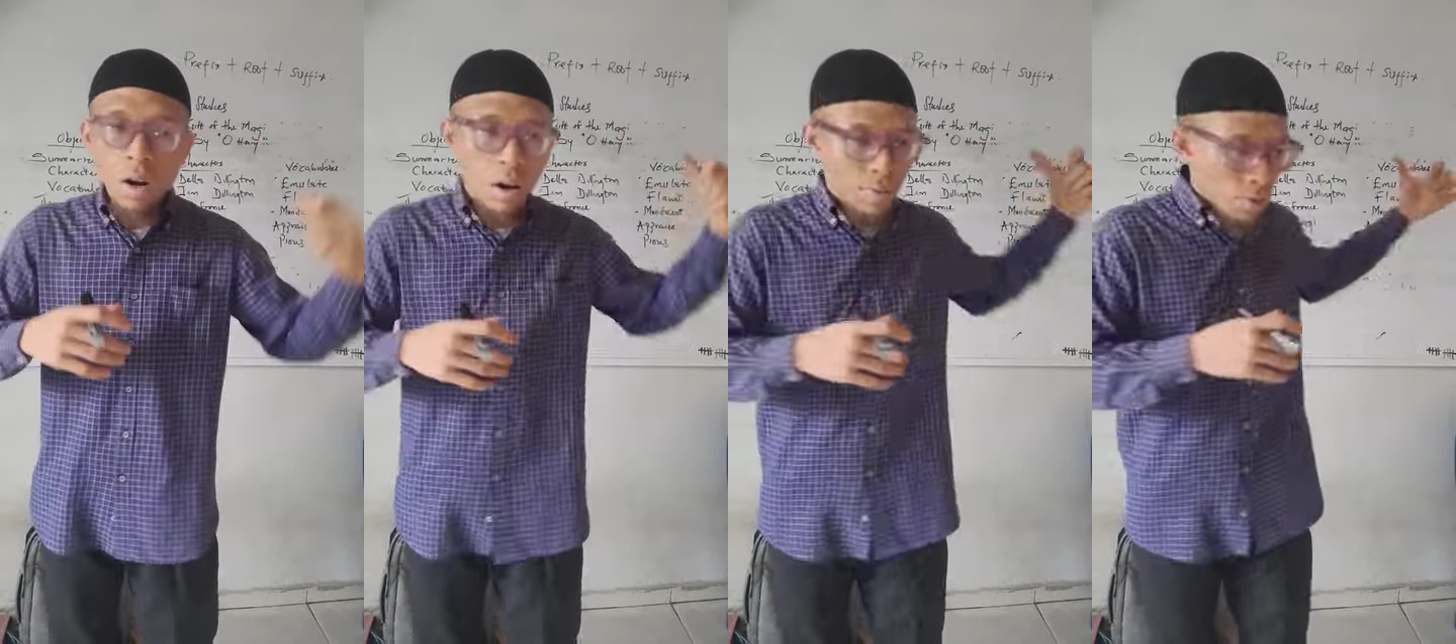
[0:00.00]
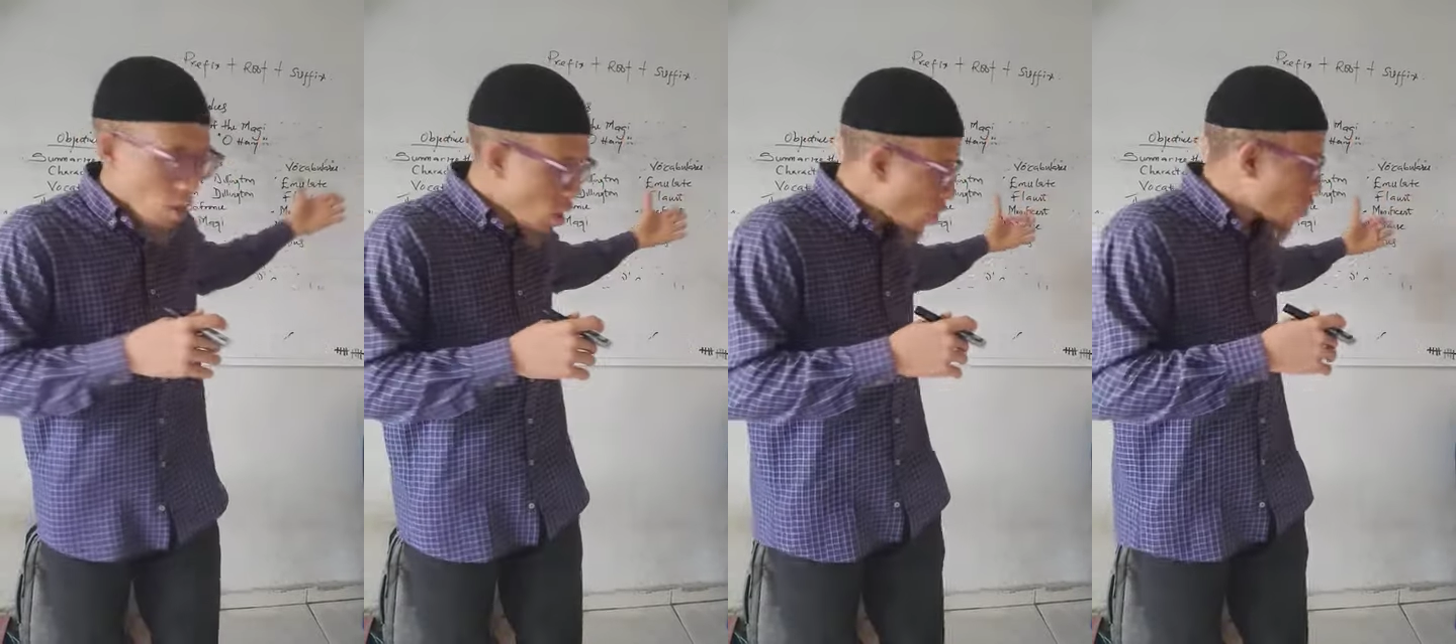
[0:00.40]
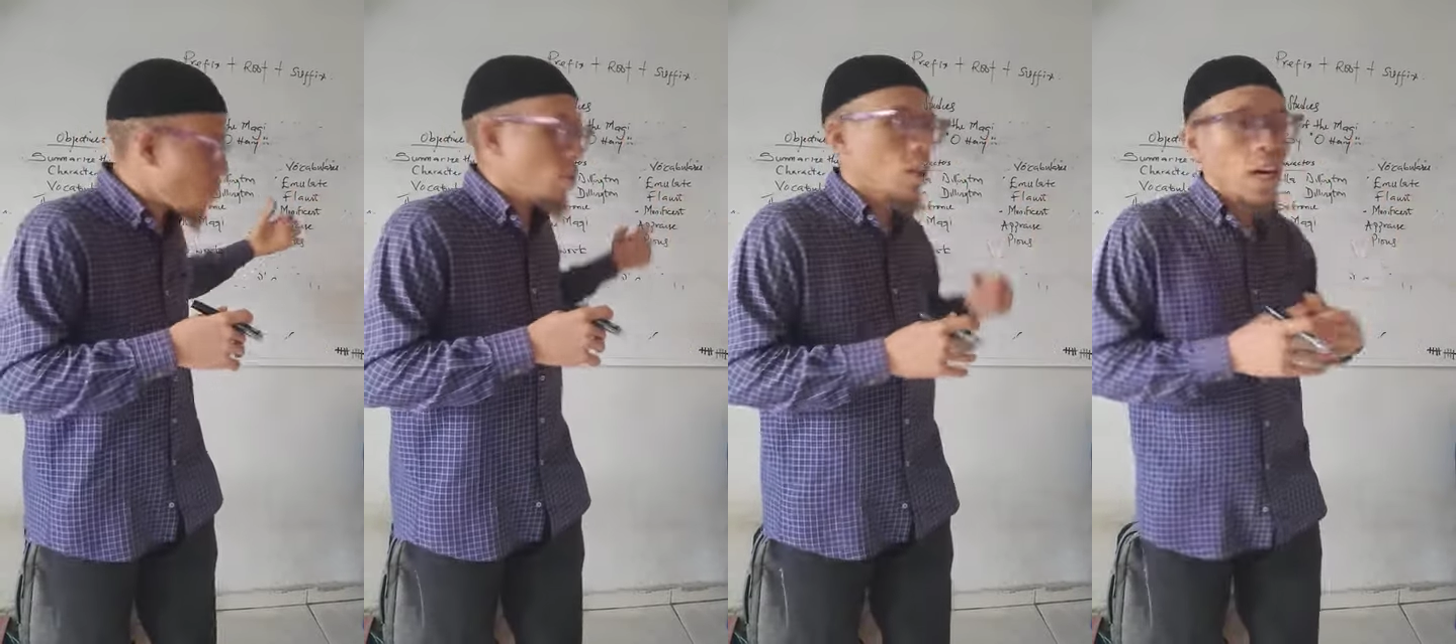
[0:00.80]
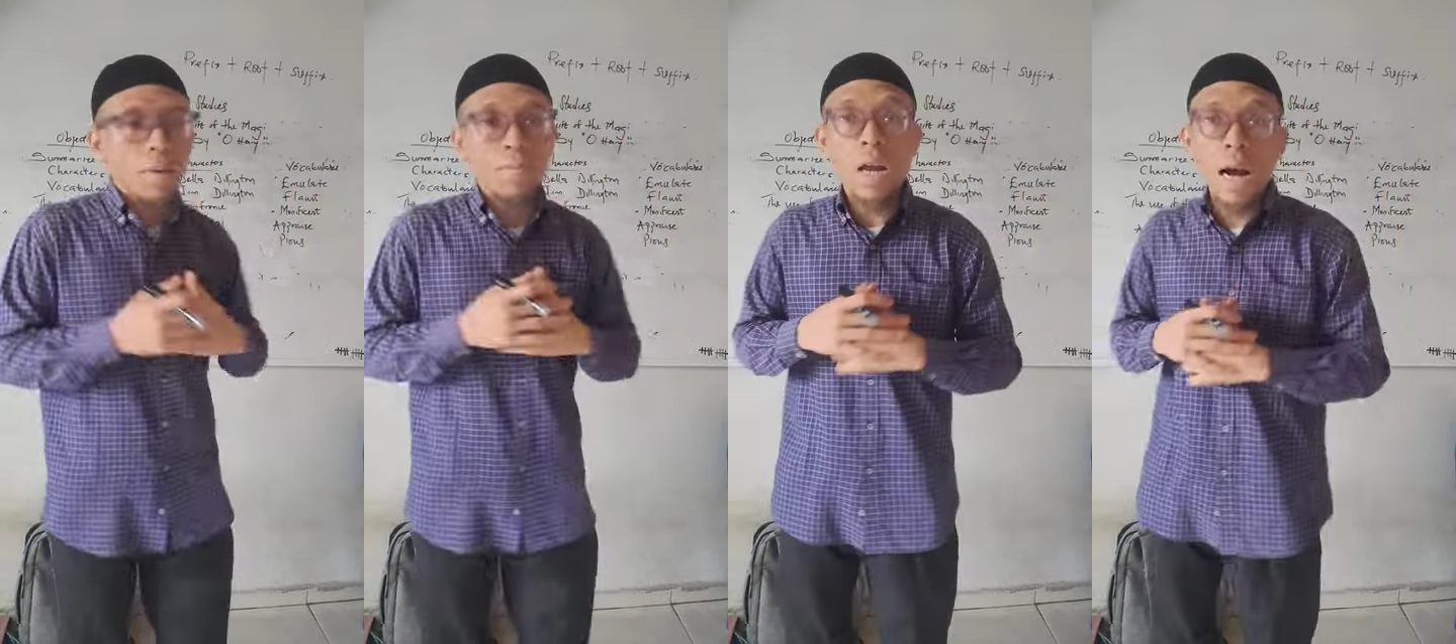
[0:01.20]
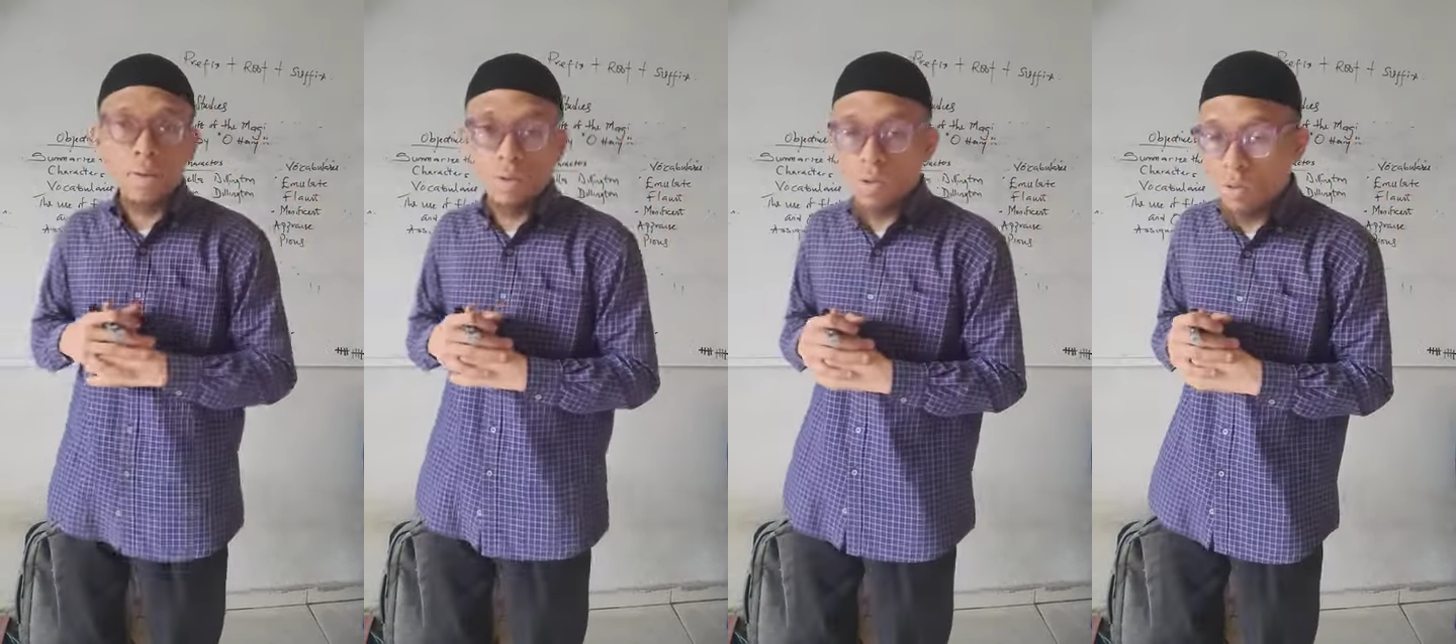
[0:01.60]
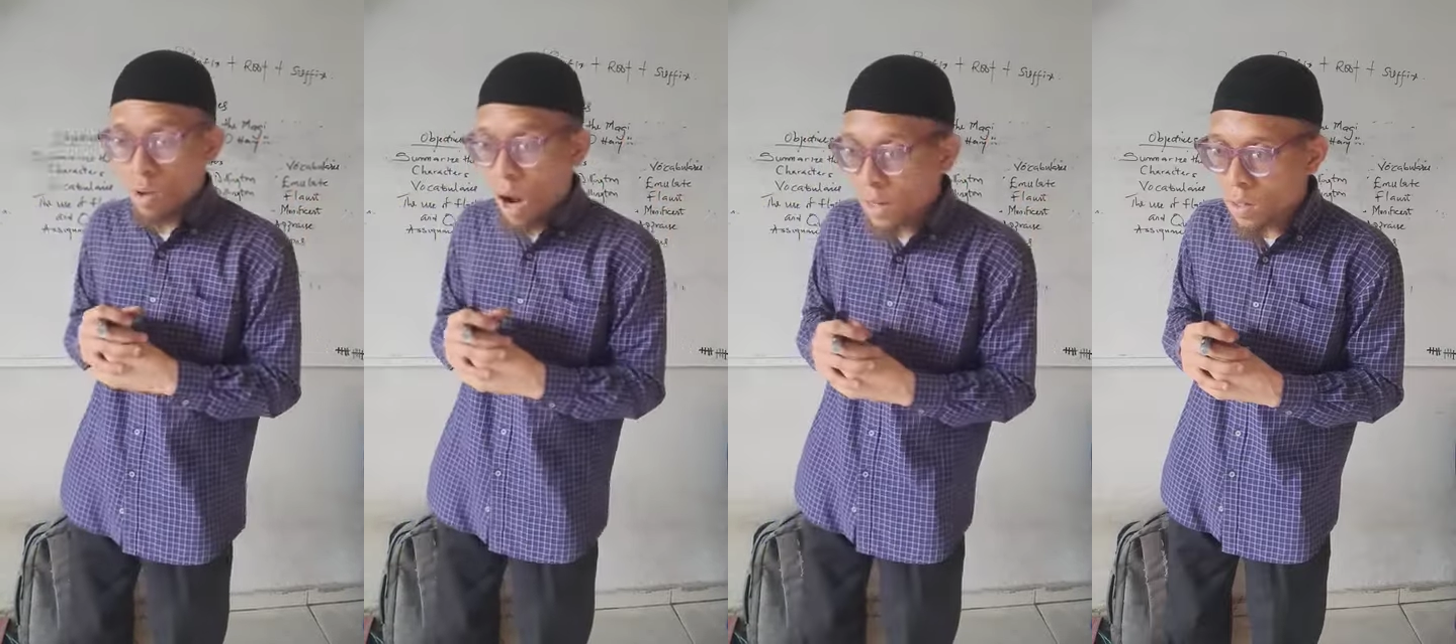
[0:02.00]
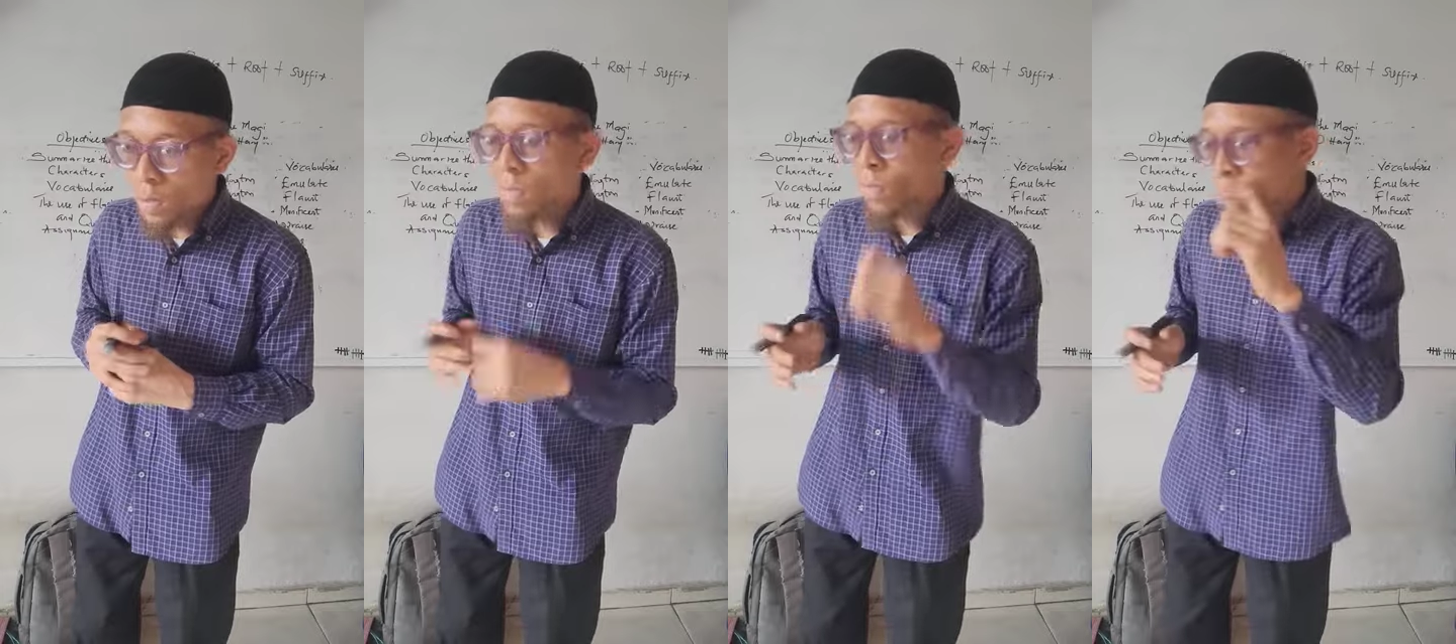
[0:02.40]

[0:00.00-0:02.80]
of each vocabulary, right?